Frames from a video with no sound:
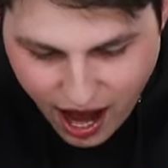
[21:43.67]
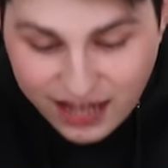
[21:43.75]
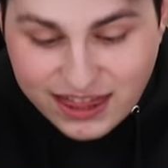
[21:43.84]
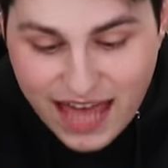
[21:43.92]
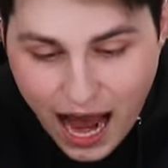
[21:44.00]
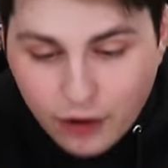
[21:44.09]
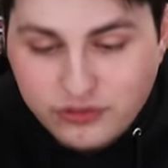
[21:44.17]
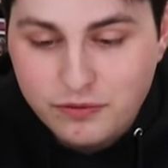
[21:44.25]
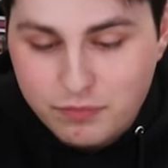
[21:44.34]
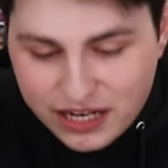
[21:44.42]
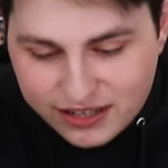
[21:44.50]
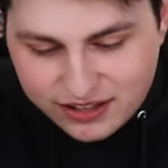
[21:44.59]

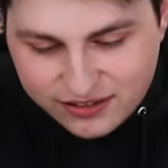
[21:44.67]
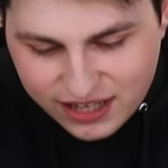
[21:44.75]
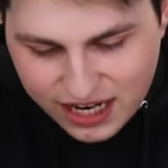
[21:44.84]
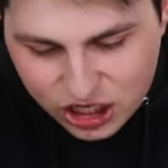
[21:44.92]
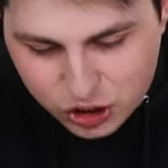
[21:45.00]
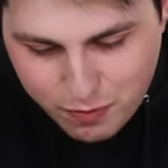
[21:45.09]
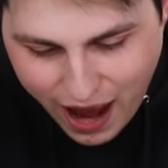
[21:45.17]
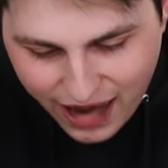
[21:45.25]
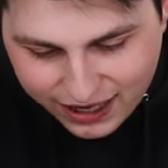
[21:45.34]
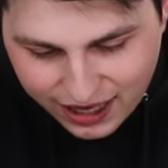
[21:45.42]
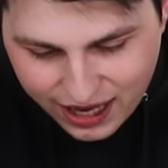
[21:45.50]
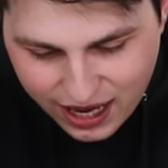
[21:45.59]
1,000 pieces each
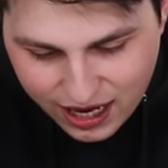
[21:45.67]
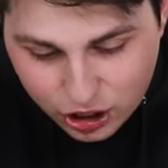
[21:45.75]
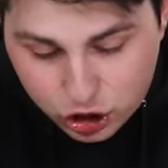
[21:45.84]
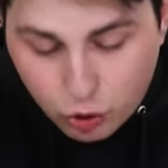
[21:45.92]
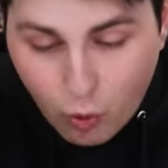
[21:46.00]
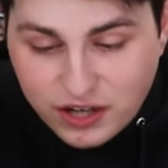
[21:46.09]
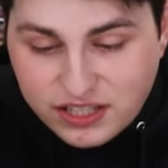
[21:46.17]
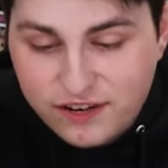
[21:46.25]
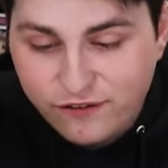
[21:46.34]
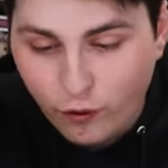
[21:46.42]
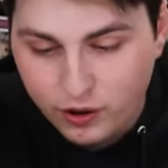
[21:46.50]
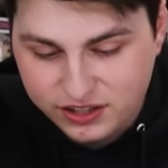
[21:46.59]
back in
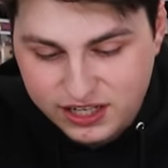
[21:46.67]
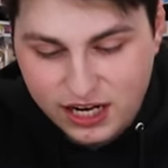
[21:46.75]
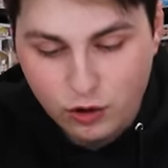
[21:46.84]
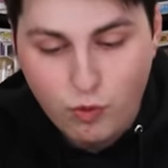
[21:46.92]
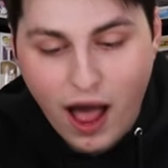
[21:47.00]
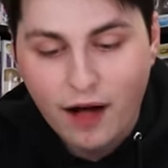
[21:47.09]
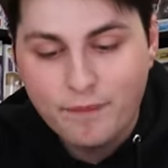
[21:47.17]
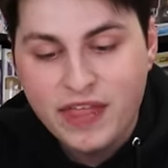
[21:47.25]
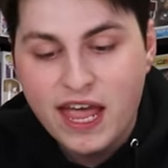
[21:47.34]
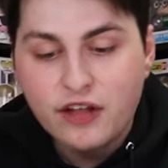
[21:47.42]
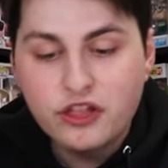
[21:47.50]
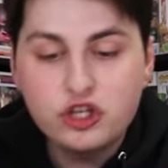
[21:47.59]
2014. Well,
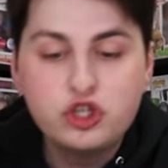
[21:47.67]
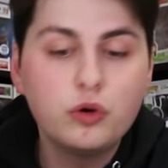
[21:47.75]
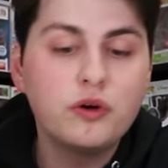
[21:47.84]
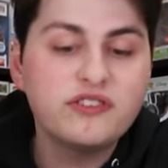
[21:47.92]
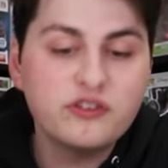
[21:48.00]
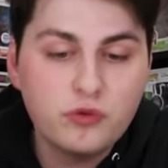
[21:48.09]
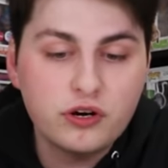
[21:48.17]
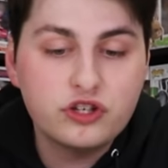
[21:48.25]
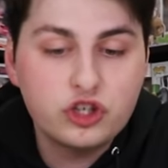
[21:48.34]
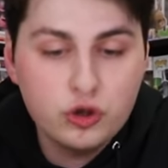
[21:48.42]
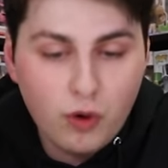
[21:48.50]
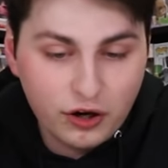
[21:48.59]
the Jules is
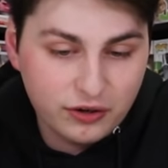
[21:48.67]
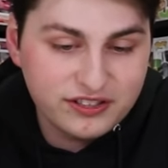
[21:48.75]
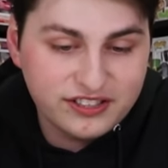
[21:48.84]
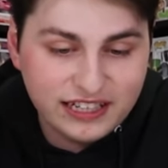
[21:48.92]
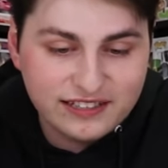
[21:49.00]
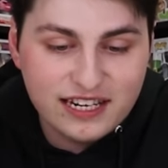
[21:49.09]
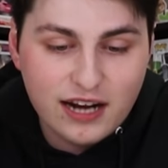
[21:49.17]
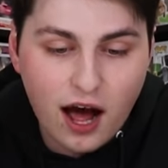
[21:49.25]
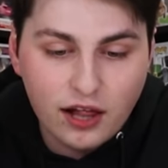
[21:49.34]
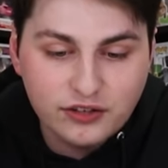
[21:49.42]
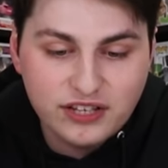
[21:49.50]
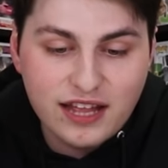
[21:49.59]
worth
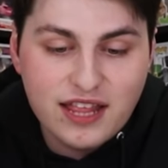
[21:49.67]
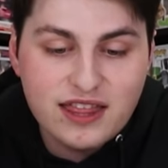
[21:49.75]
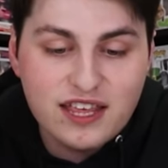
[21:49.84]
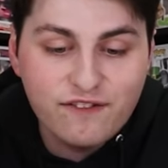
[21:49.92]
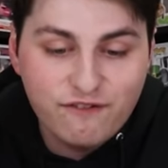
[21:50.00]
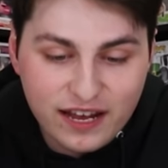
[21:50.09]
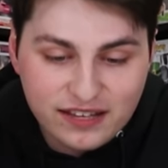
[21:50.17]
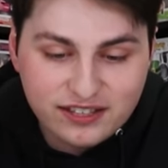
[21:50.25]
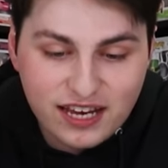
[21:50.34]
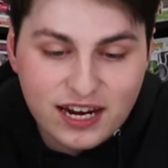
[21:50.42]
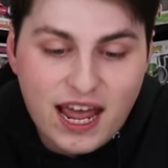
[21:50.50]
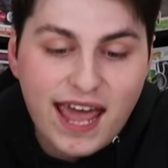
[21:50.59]
$260, and then the
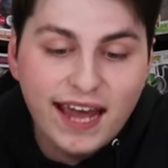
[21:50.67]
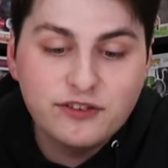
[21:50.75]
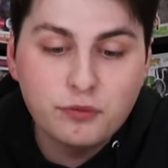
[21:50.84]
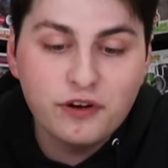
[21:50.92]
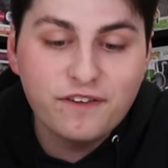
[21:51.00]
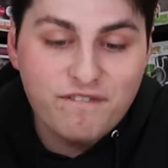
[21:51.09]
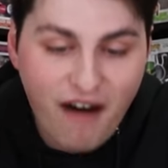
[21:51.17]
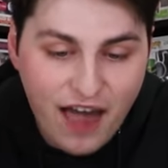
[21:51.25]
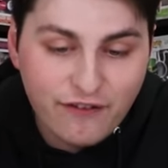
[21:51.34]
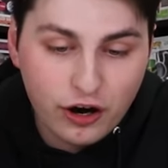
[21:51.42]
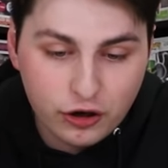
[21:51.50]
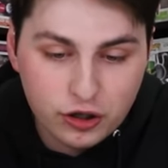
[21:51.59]
Vincent is worth
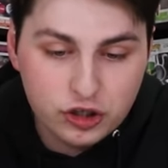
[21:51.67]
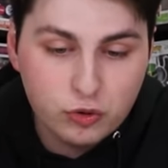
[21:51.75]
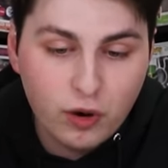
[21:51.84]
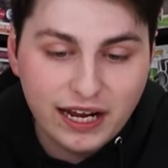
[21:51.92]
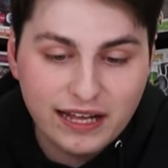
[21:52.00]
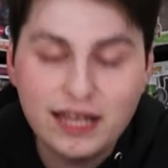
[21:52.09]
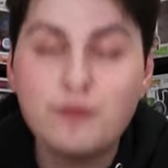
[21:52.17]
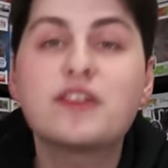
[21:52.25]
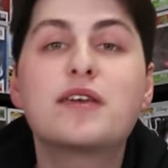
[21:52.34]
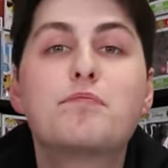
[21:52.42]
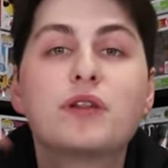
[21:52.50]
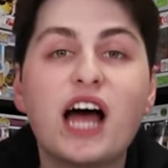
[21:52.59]
$520, and they were
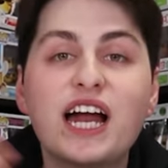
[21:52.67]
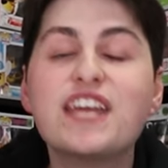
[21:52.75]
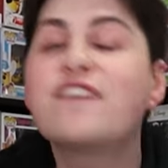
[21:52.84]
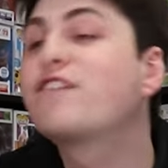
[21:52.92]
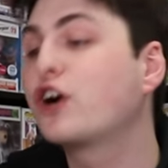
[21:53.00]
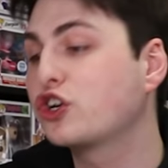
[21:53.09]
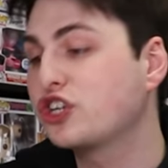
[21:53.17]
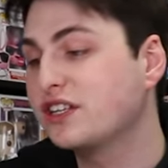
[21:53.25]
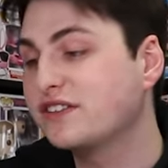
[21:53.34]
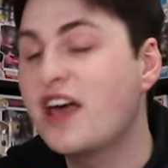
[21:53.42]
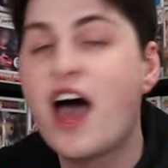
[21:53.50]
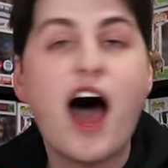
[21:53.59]
the bloody
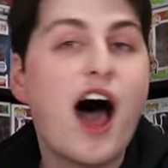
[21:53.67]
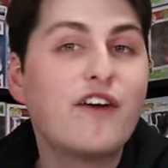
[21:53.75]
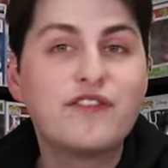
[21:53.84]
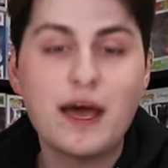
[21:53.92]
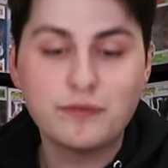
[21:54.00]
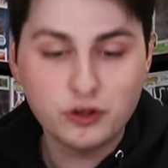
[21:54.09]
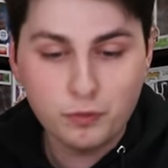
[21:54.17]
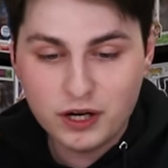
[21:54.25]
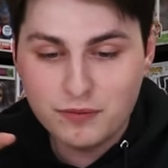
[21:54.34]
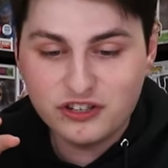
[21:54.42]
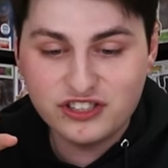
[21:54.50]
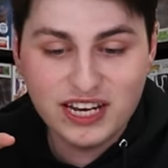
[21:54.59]
versions of them. So
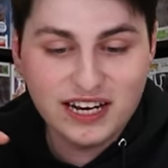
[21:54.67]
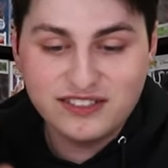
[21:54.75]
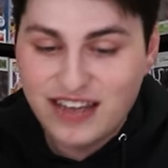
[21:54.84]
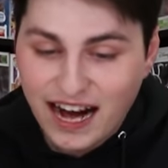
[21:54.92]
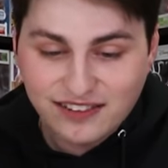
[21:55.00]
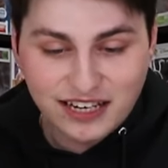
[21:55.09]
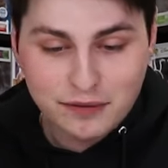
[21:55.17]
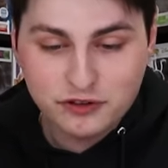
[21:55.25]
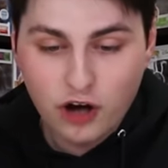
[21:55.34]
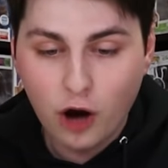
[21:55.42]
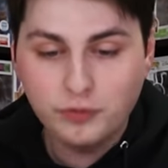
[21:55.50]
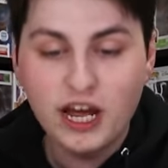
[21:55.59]
pretty much the exact same
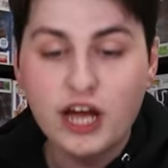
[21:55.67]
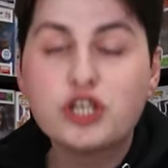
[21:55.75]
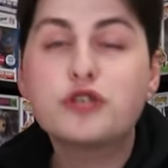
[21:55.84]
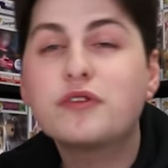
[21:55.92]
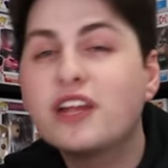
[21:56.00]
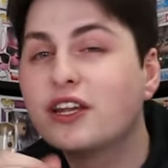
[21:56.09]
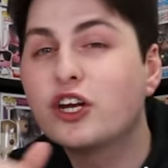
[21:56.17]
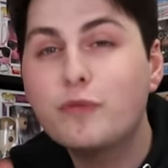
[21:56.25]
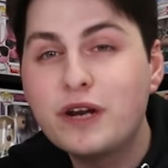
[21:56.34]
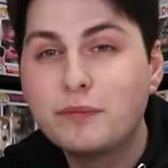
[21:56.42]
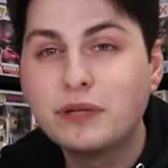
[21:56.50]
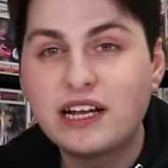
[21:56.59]
sculpt just with a little
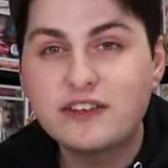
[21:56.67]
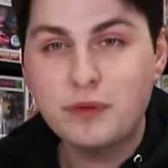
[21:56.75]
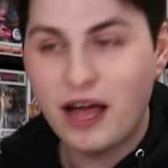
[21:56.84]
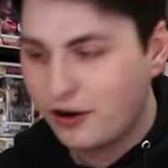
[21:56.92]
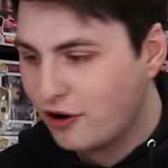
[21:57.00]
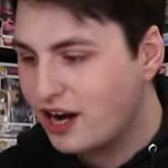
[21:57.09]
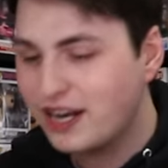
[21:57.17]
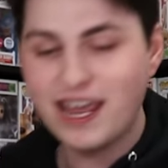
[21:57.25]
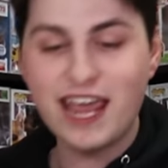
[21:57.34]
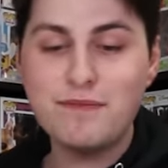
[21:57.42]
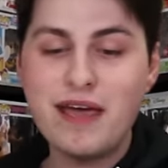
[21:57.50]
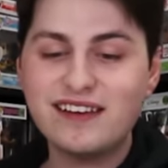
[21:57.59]
bit of blood splatter on it.
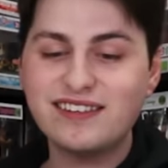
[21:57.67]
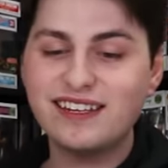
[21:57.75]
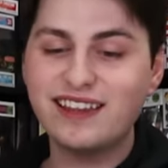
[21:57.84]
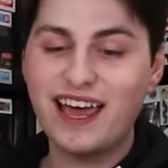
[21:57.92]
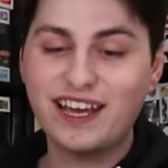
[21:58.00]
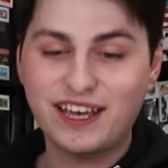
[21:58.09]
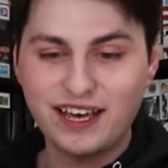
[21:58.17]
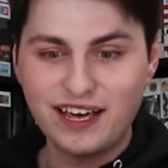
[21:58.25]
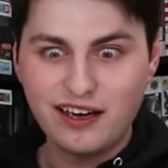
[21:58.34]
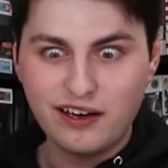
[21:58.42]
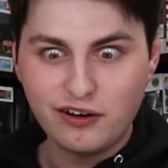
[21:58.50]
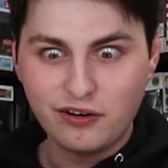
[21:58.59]
It makes it like,
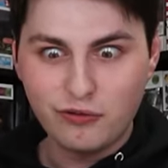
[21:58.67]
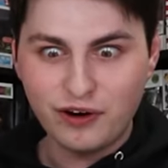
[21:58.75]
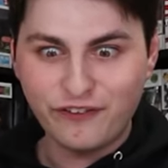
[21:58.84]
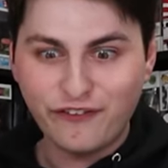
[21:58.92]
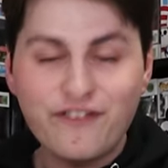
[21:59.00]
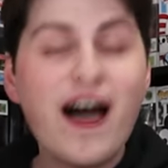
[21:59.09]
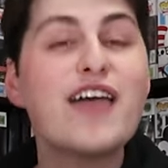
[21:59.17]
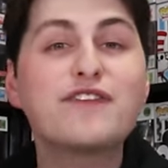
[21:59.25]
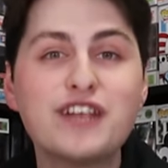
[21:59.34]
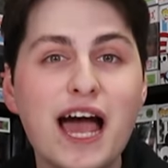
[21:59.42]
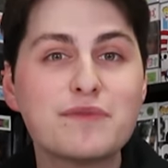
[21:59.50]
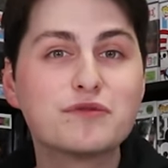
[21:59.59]
what, 5
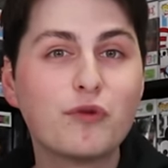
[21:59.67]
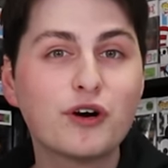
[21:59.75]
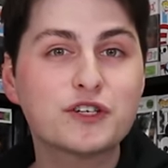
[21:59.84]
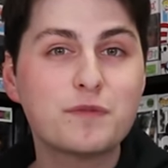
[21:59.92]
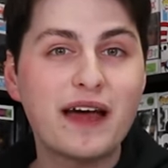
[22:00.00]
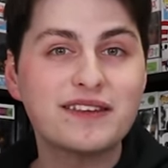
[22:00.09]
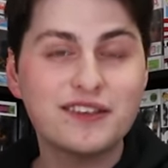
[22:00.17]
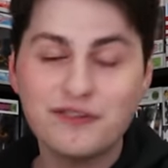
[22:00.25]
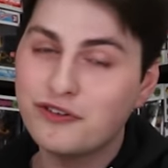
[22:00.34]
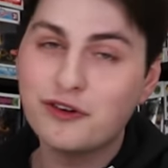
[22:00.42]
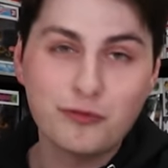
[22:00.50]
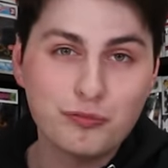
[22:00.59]
times more
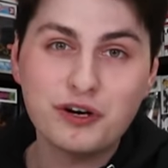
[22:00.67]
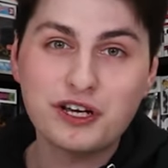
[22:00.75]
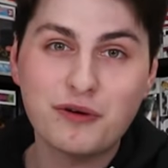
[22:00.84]
expensive? Pretty